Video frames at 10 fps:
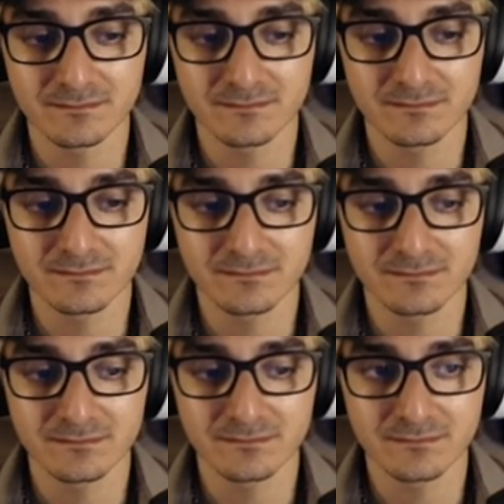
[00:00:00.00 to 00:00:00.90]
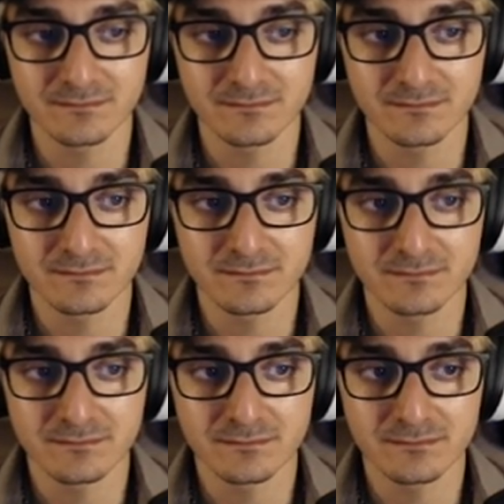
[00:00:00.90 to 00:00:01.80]

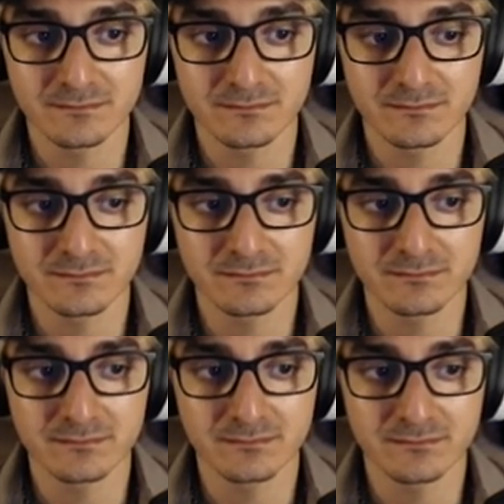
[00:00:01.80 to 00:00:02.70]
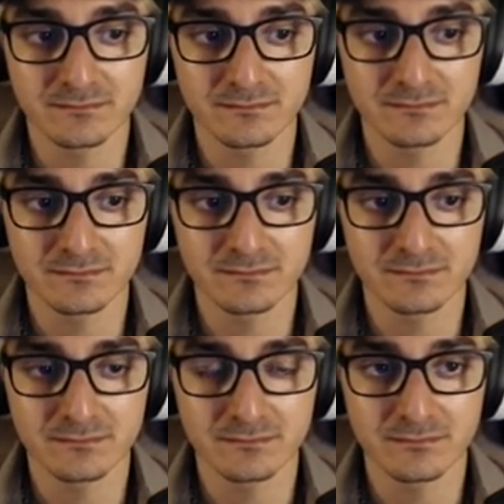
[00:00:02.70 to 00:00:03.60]

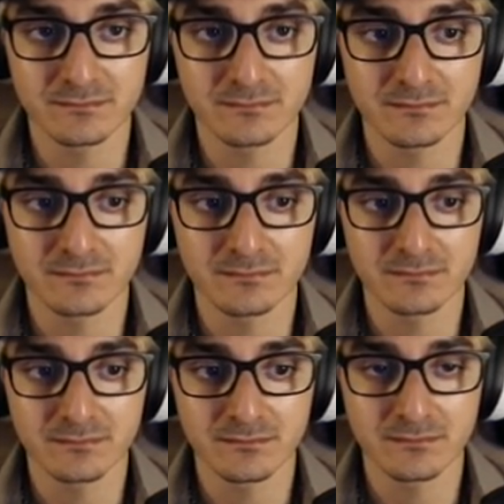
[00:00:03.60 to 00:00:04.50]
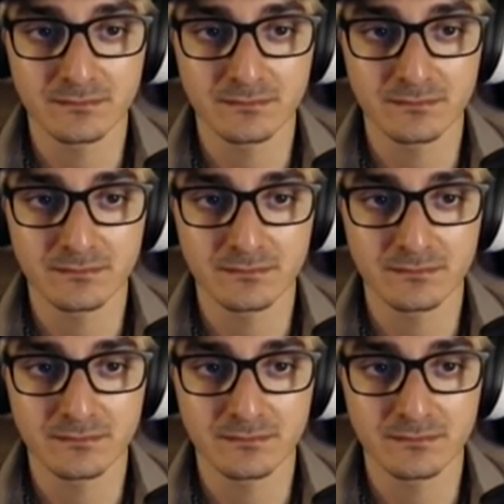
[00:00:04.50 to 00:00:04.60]
[no speech]